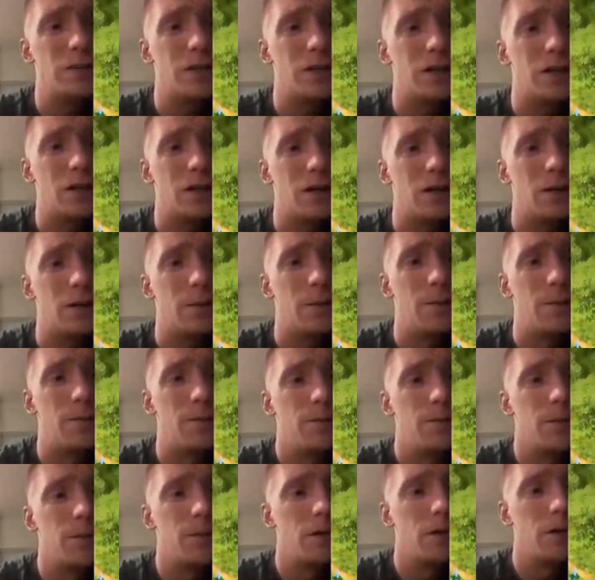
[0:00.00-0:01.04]
So
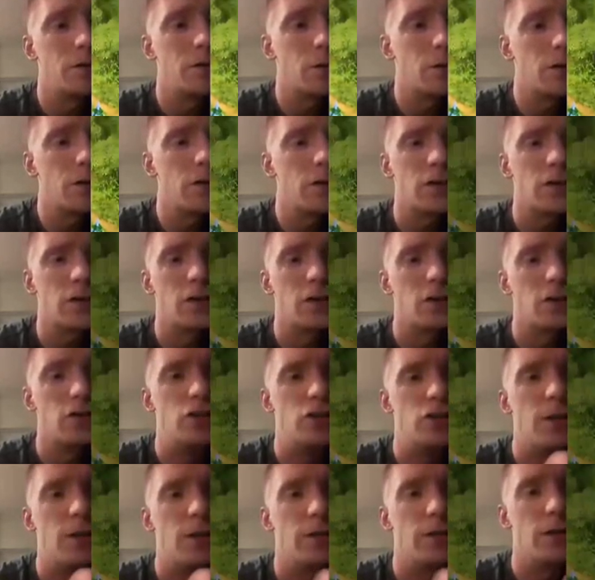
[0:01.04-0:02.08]
we're just going to
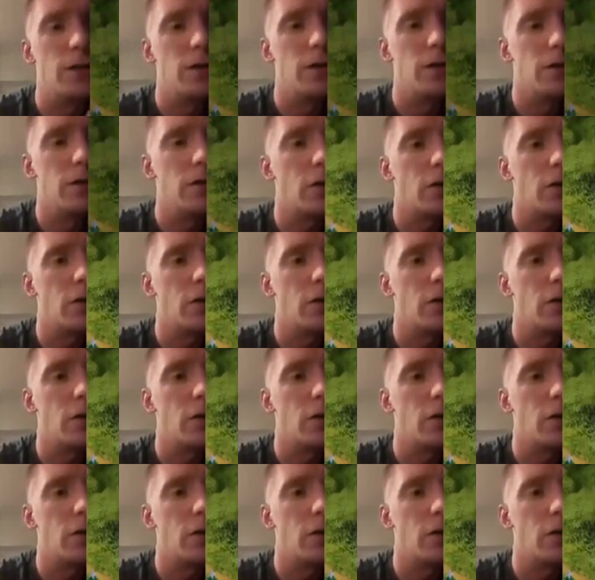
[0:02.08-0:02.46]
gem the